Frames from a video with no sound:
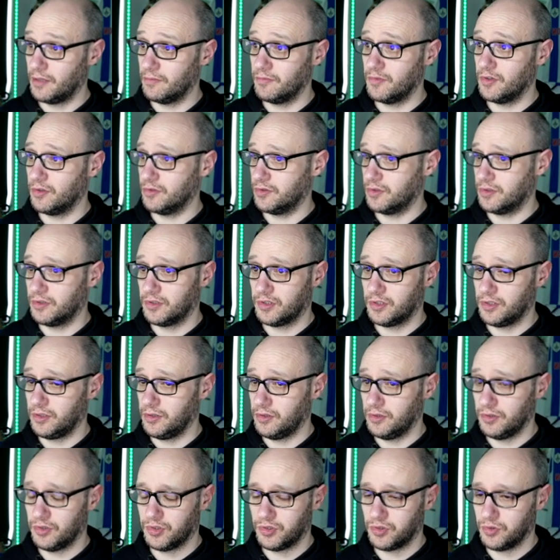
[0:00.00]
So I'm not
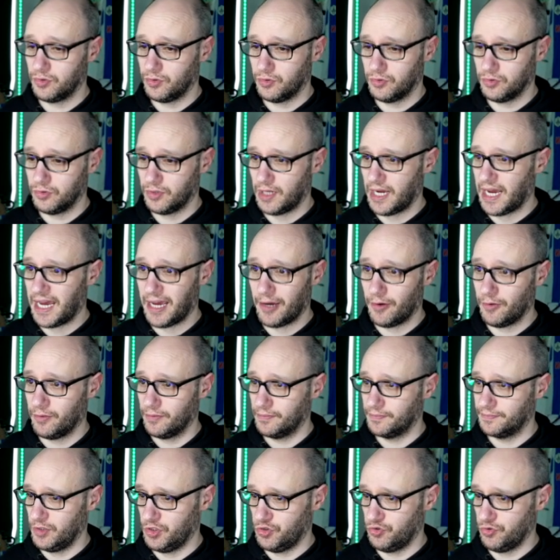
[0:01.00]
too sure
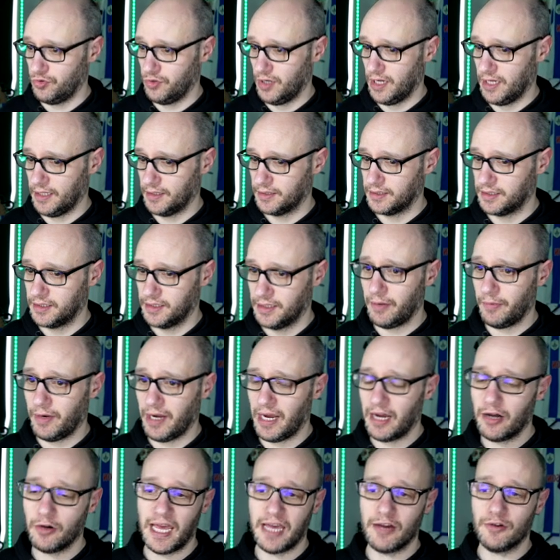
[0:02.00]
how we drew that. And
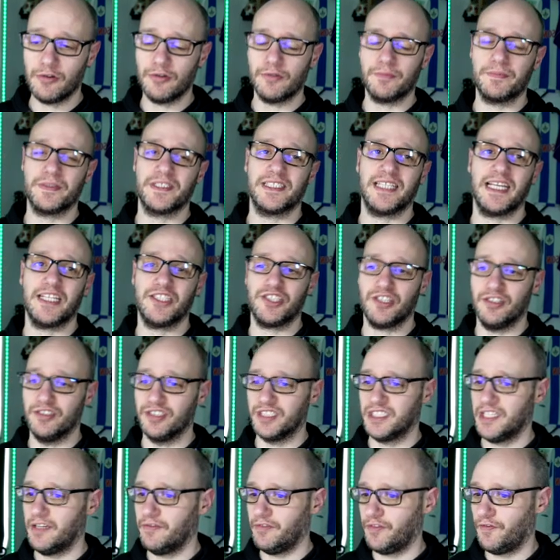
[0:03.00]
we held
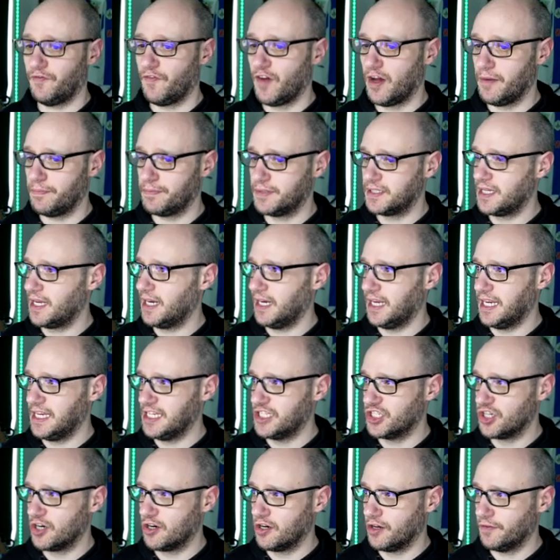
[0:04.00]
possession 75%
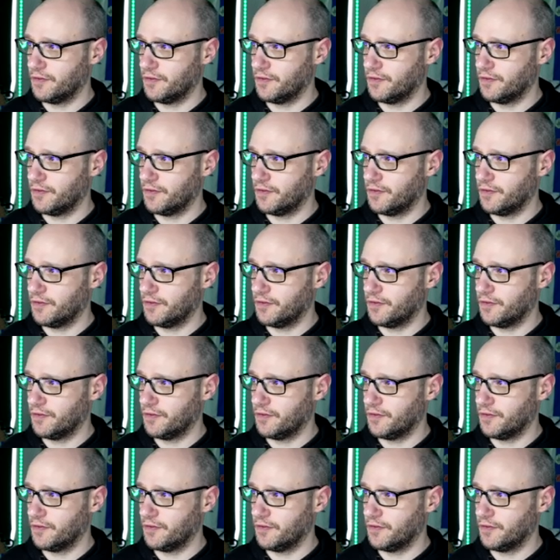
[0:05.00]
each